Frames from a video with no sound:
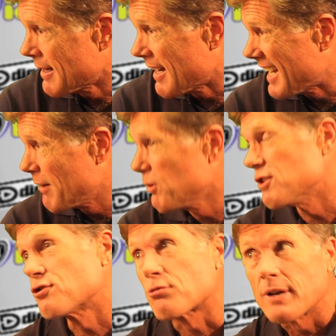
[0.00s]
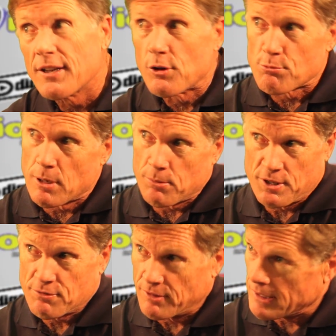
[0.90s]
I wouldn't trade those
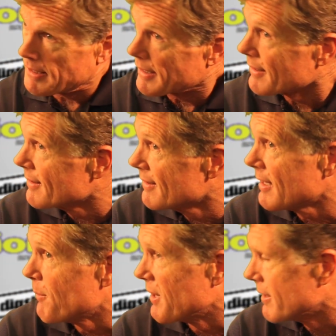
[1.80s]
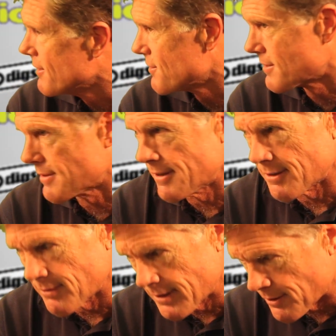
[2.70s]
memories for anything. I mean,
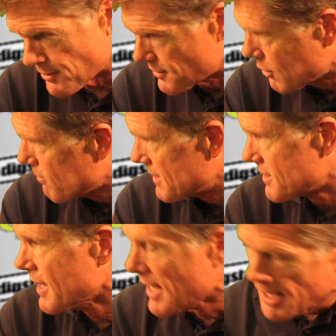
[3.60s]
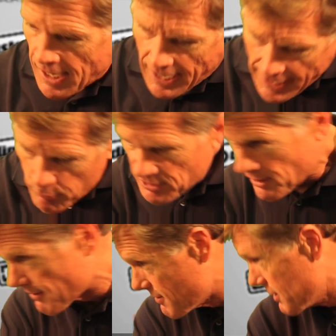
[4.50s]
there's so much. I went
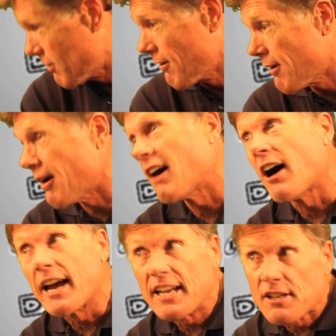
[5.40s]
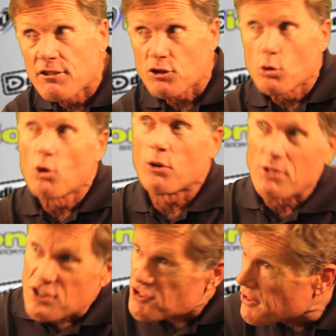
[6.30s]
to high-end schools. I
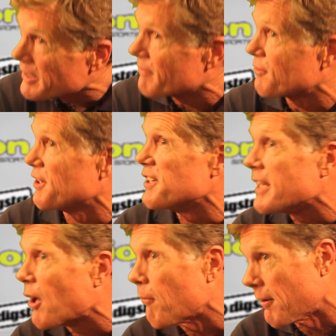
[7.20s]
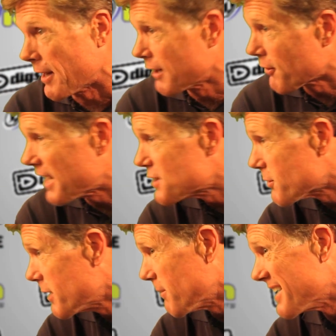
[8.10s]
went to Stanford and Yale, and I
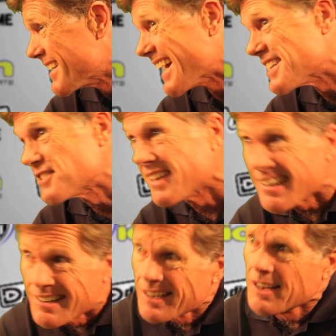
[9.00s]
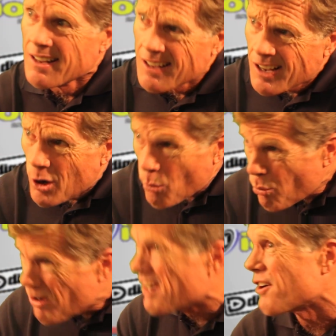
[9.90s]
graduated. My dad said,
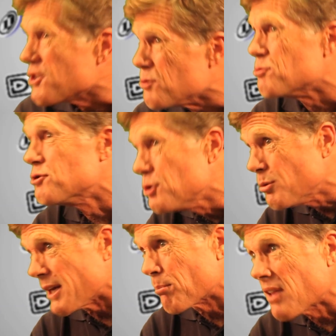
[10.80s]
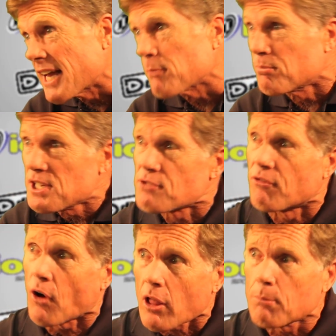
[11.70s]
"What are you doing playing beach
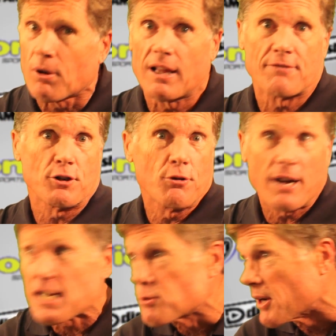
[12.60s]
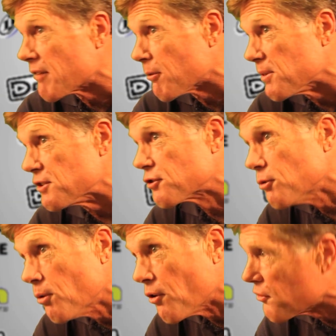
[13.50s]
volleyball after graduating from these
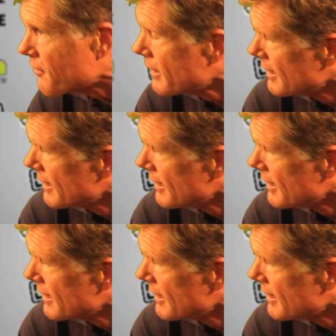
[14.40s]
schools?"